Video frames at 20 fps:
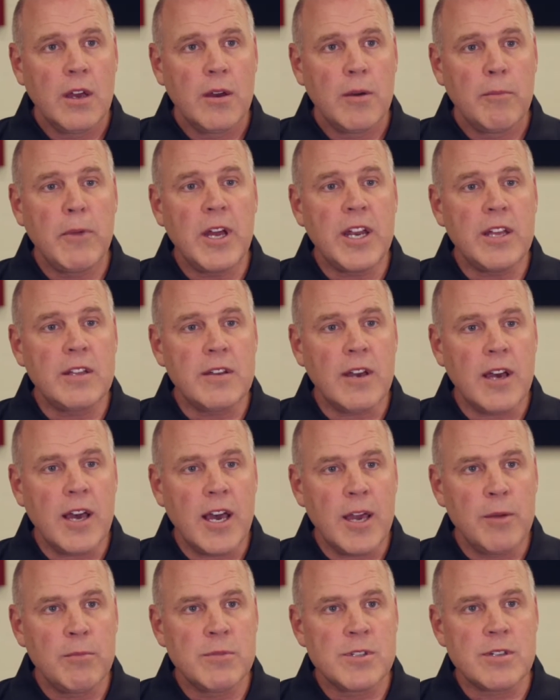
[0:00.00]
Many
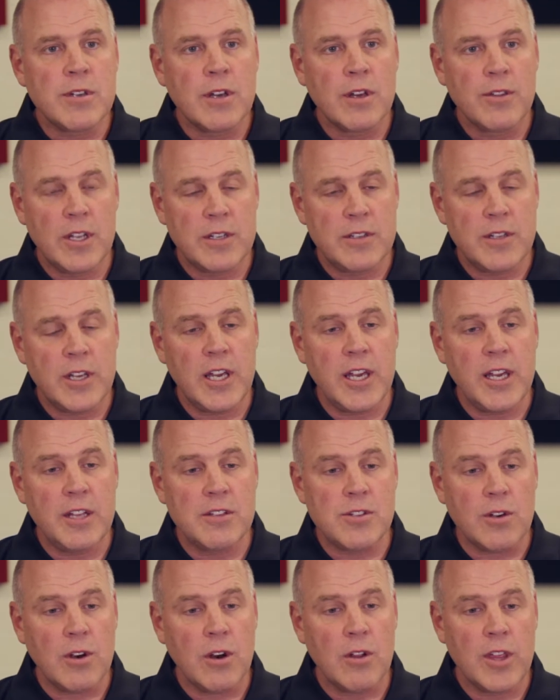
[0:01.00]
times, the
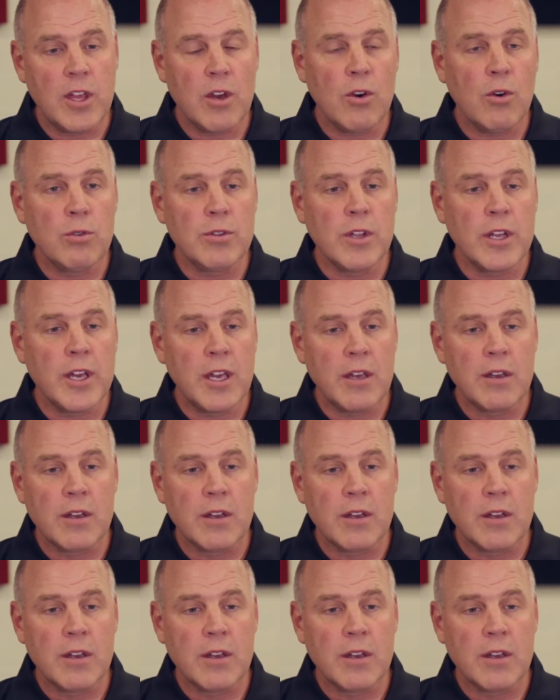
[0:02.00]
teens are the only